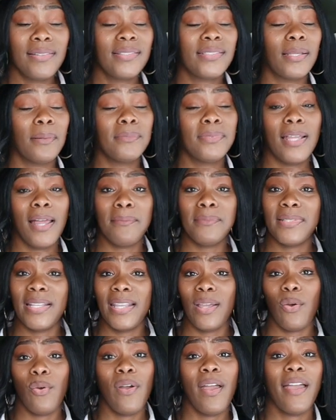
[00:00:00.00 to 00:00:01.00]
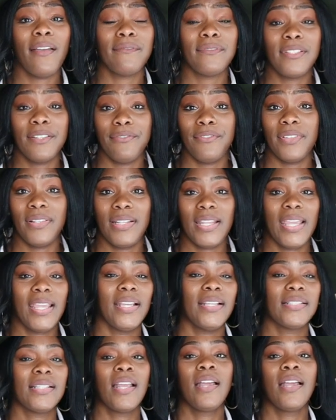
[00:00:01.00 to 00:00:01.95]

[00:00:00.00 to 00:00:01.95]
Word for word: Sometimes they all have different things.